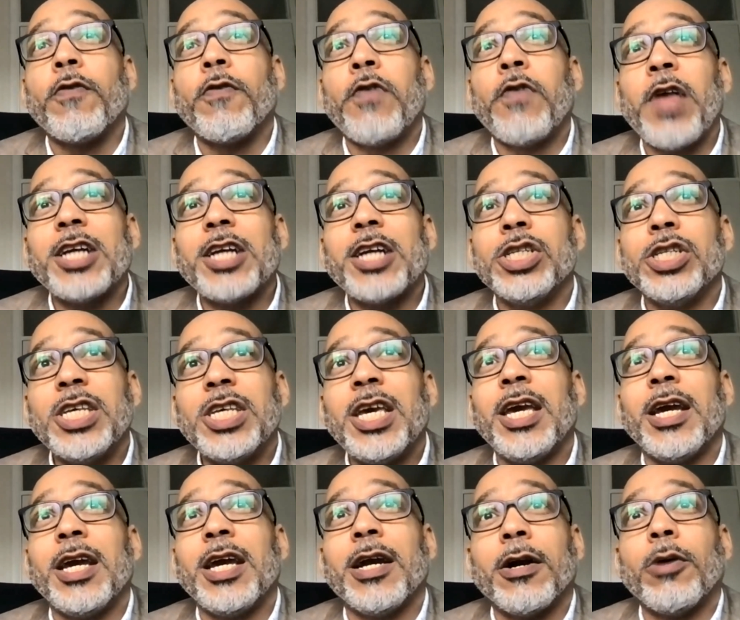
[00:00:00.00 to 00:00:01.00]
your
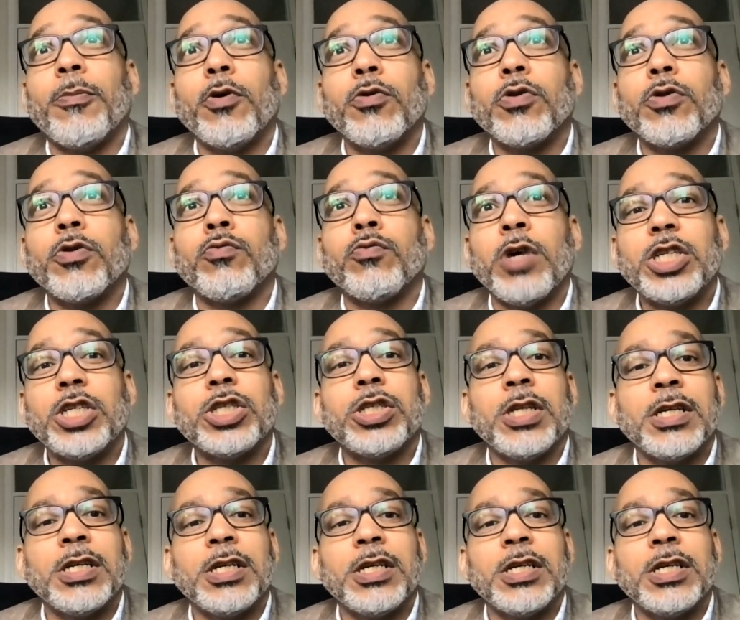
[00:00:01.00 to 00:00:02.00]
reflections here about the
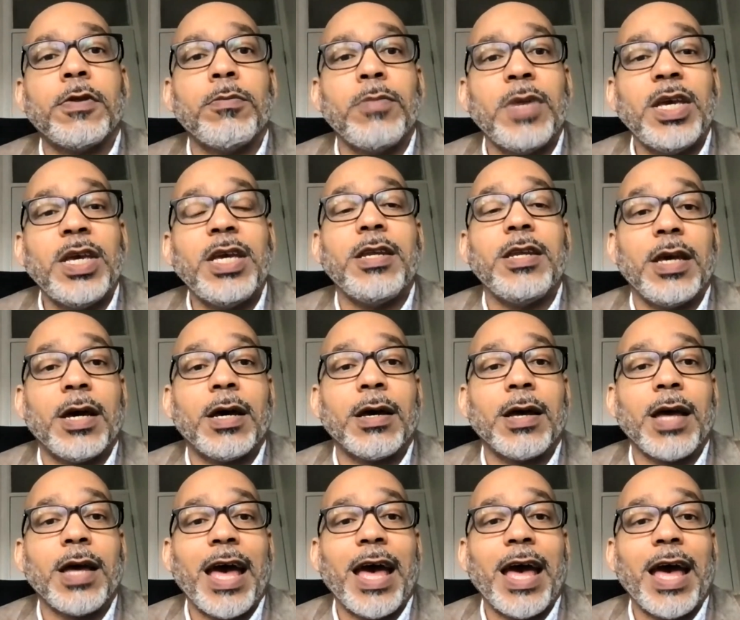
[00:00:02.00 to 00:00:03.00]
richness of the
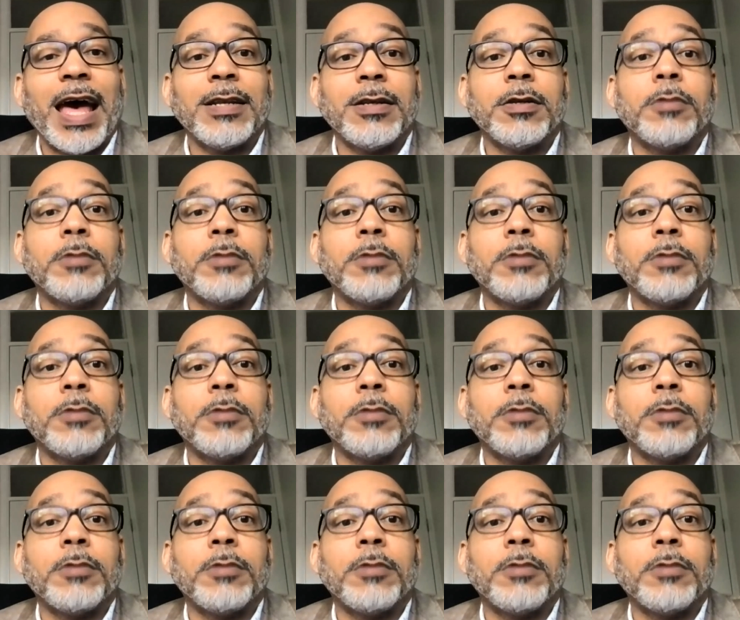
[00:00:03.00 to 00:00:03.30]
media